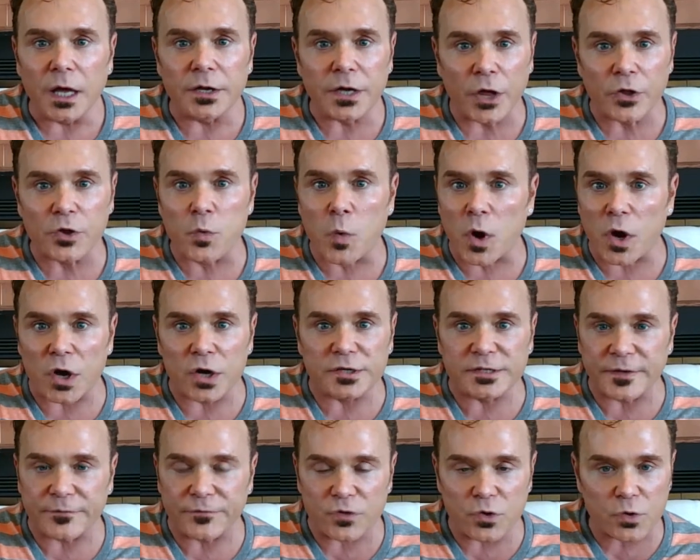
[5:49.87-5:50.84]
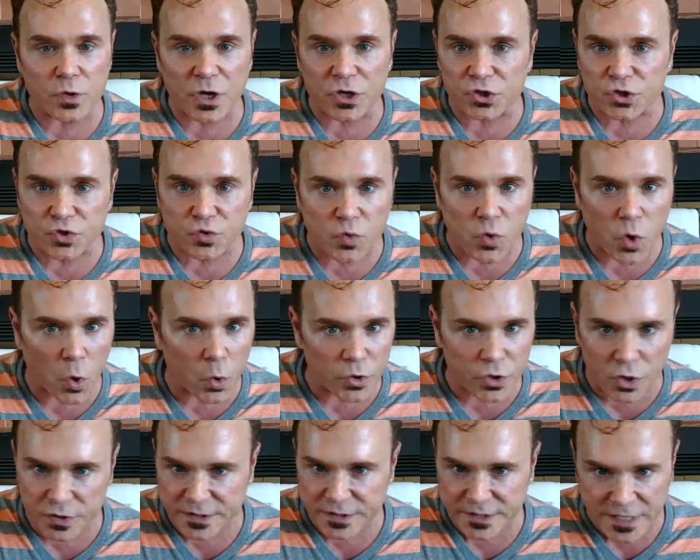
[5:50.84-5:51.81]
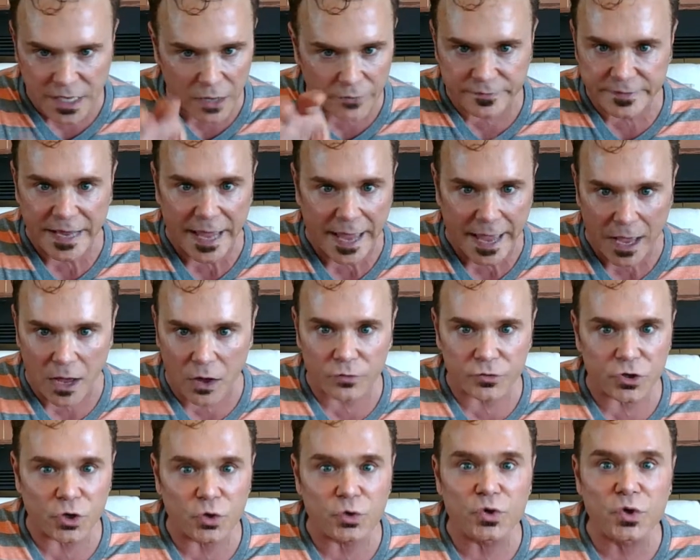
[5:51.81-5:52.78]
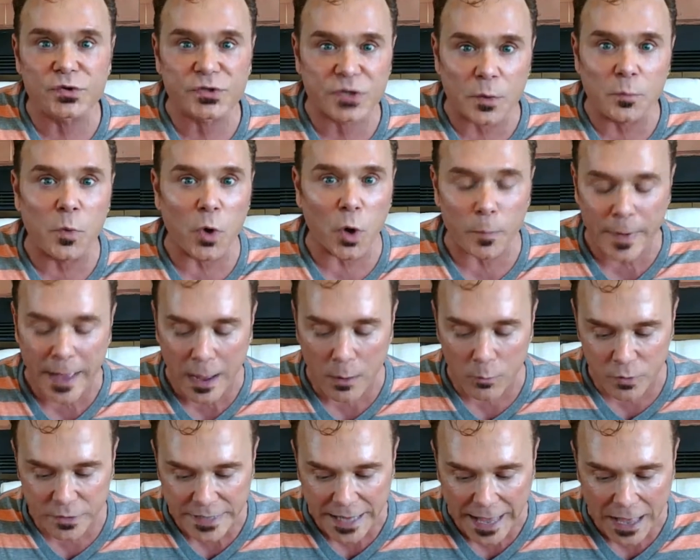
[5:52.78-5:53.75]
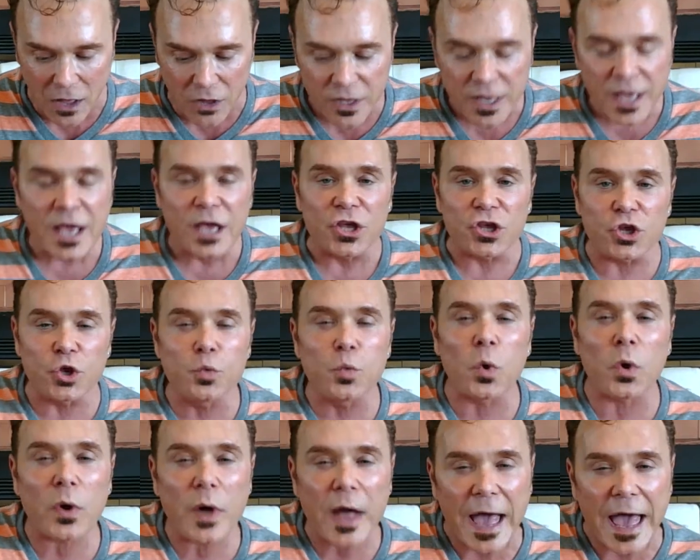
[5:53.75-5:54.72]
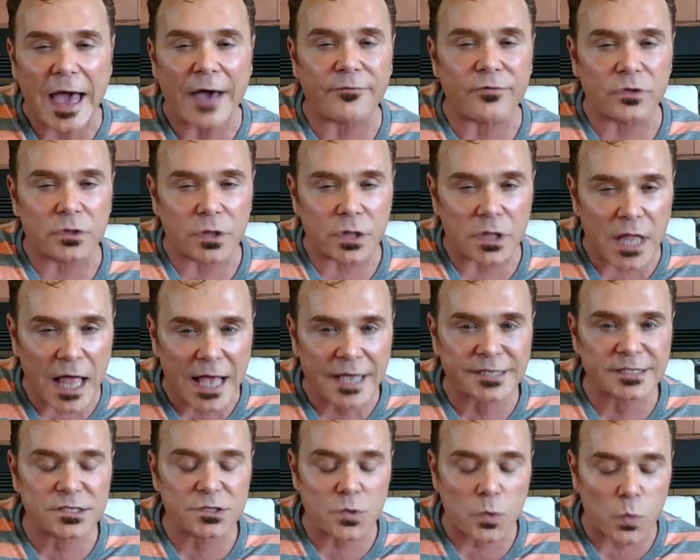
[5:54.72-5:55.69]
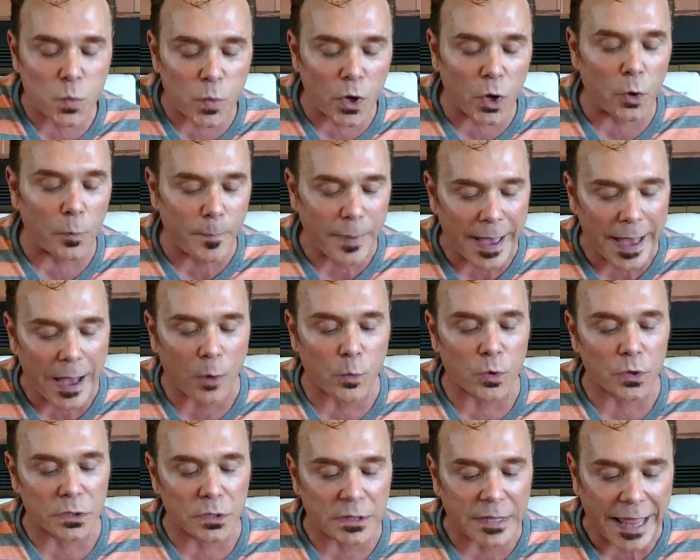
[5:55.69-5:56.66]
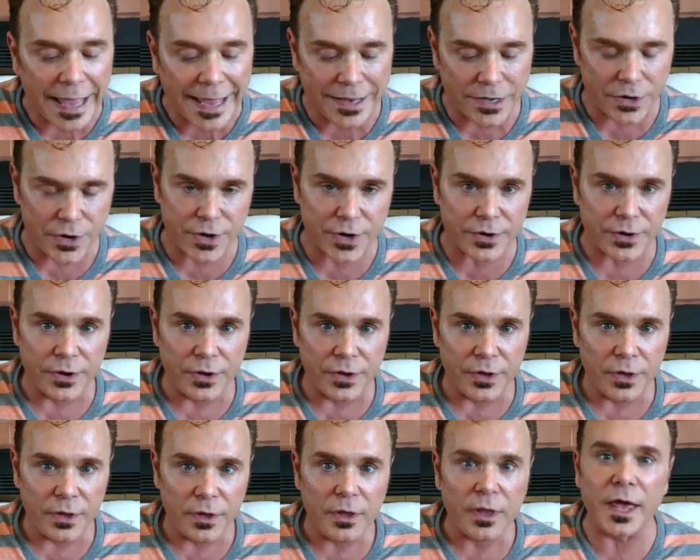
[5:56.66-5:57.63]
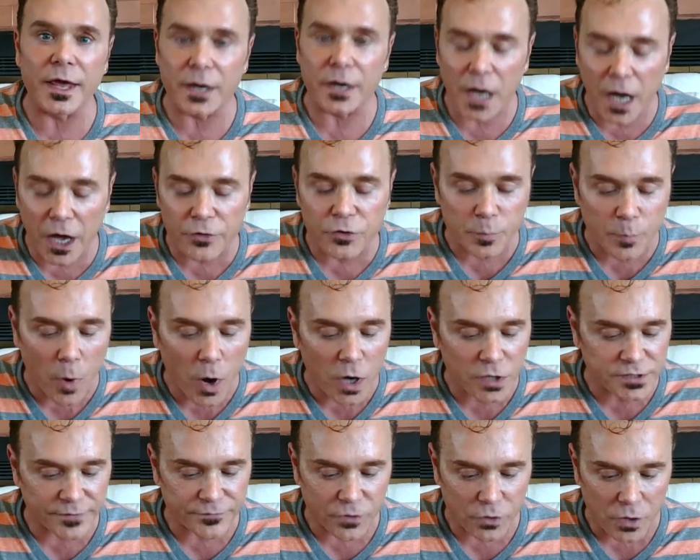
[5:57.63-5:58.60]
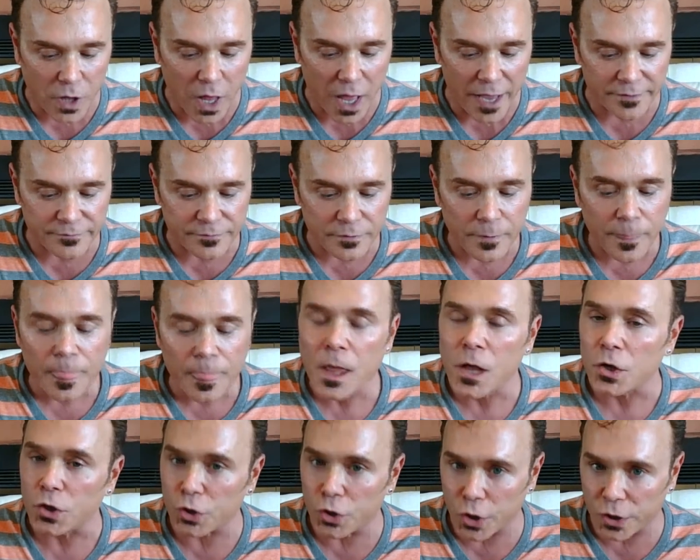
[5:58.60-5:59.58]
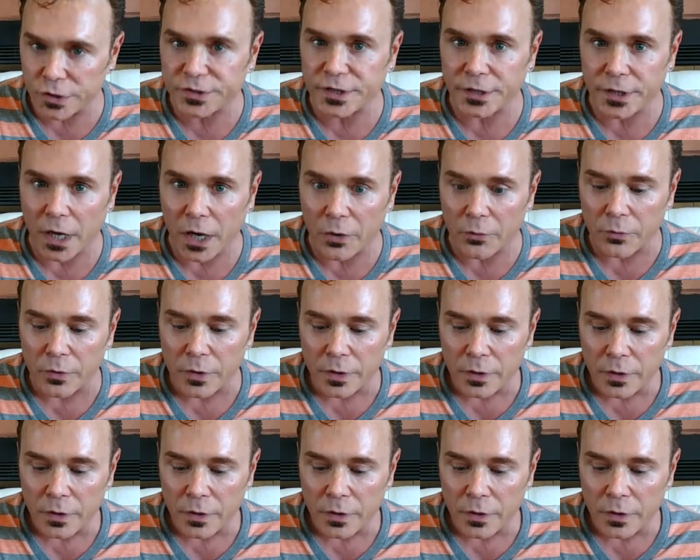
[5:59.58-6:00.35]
In other words, if you control yourself now, you use some willpower now, you will have less willpower later in other parts of your life. Good to know.